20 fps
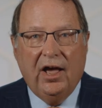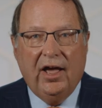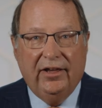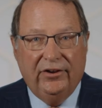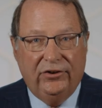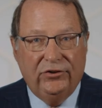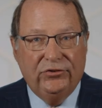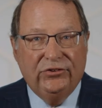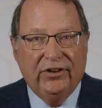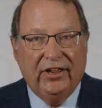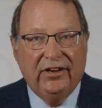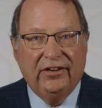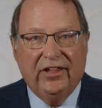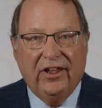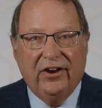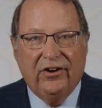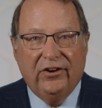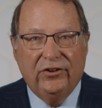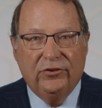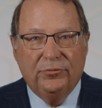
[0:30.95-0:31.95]
I understand
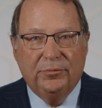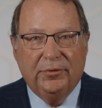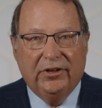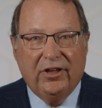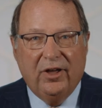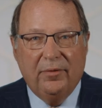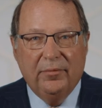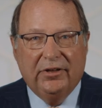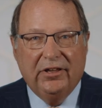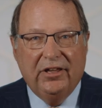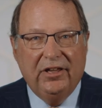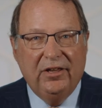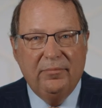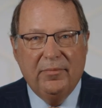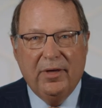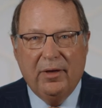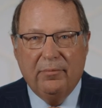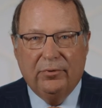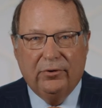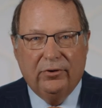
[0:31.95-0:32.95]
Gary has become a key
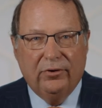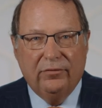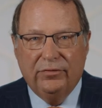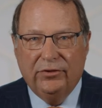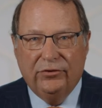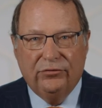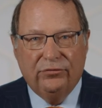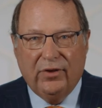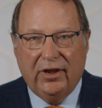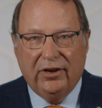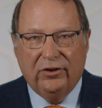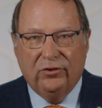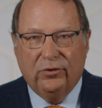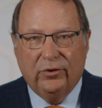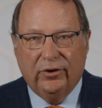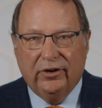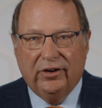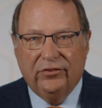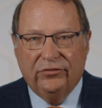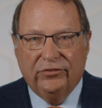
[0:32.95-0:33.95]
member of this vital
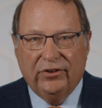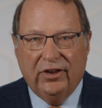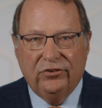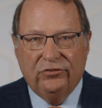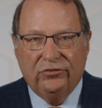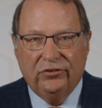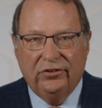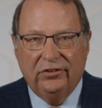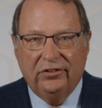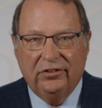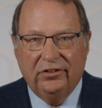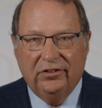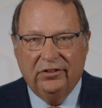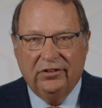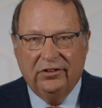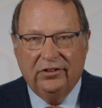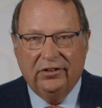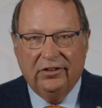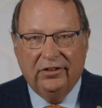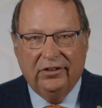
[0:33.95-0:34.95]
organization,
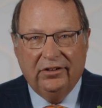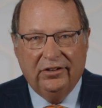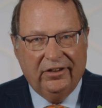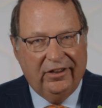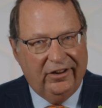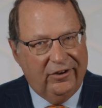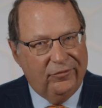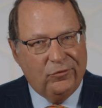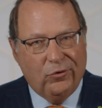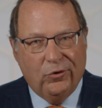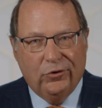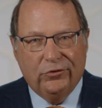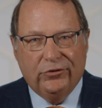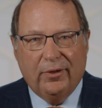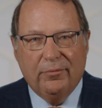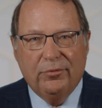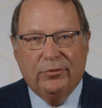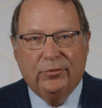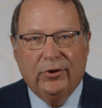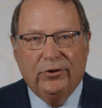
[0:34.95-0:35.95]
and of course,
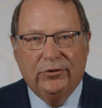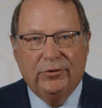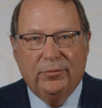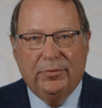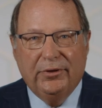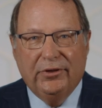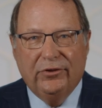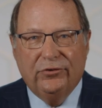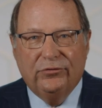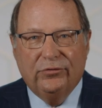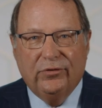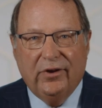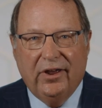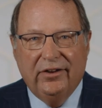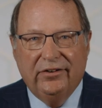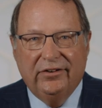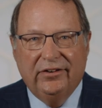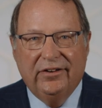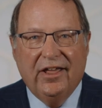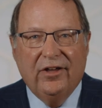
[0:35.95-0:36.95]
I'm thrilled to be his
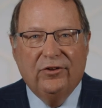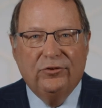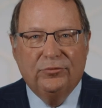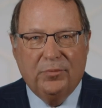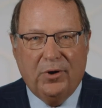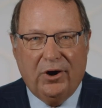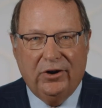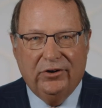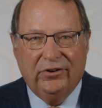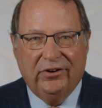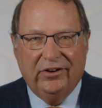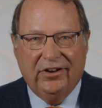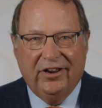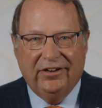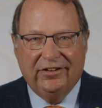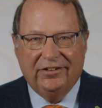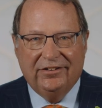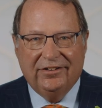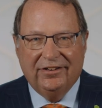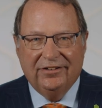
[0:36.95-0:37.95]
friend and now his partner at
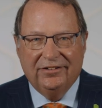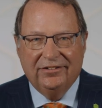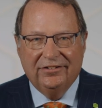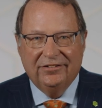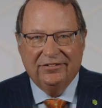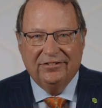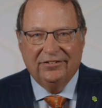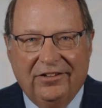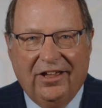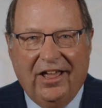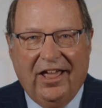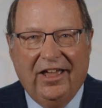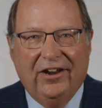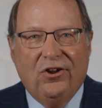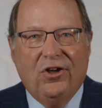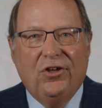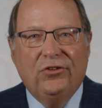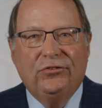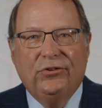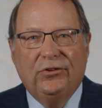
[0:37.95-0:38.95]
Huntington.
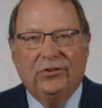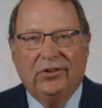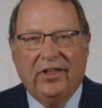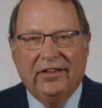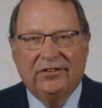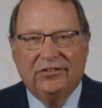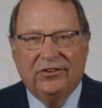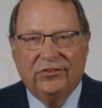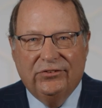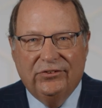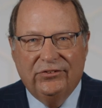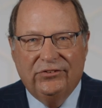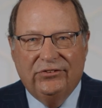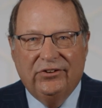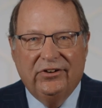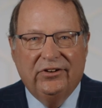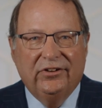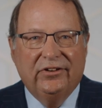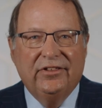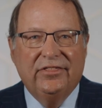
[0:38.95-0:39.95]
I'd also like to
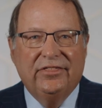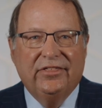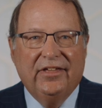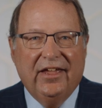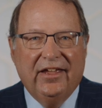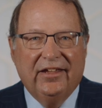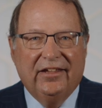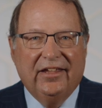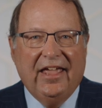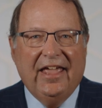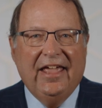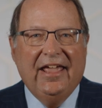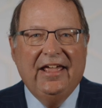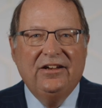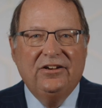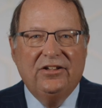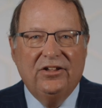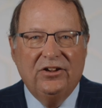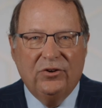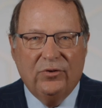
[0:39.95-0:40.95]
sincerely thank
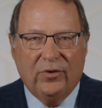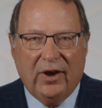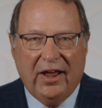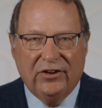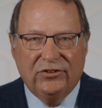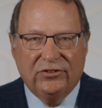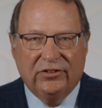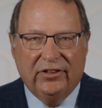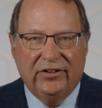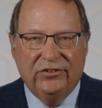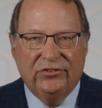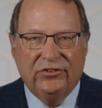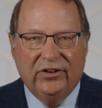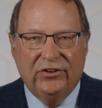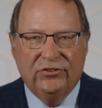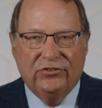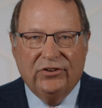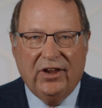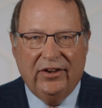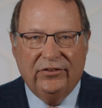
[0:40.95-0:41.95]
and congratulate
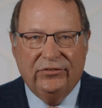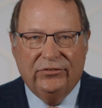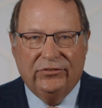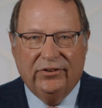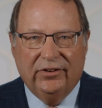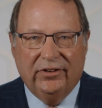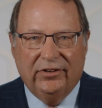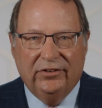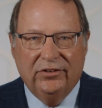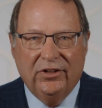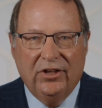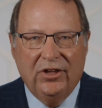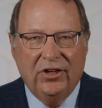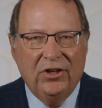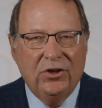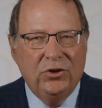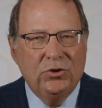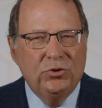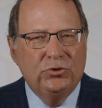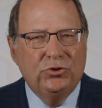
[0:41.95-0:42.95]
Jay Schottenstein,
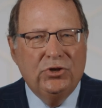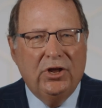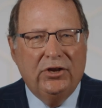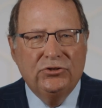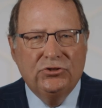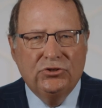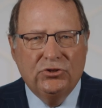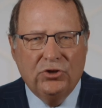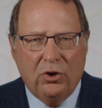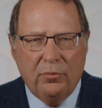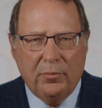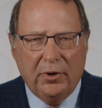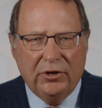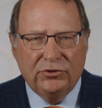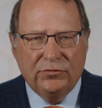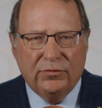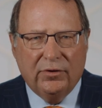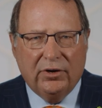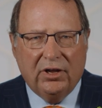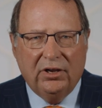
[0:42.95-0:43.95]
who's done so
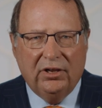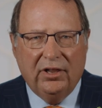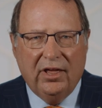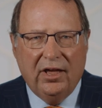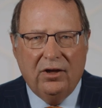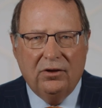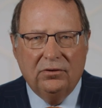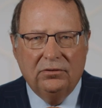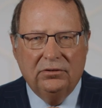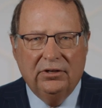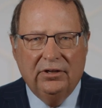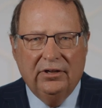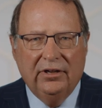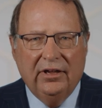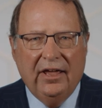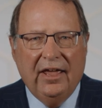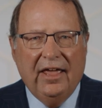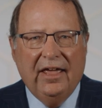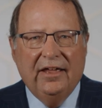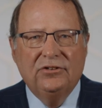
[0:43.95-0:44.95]
much for Kollel
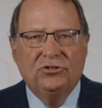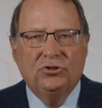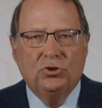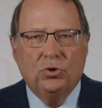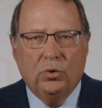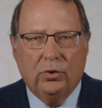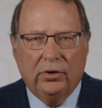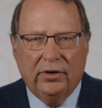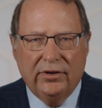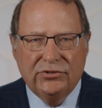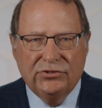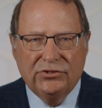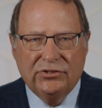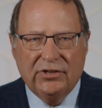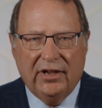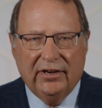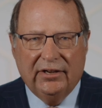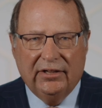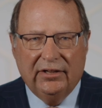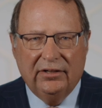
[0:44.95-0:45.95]
and Torah
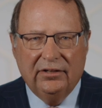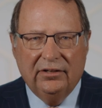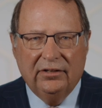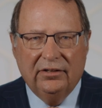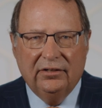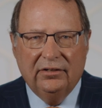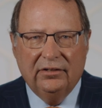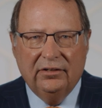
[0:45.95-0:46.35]
study,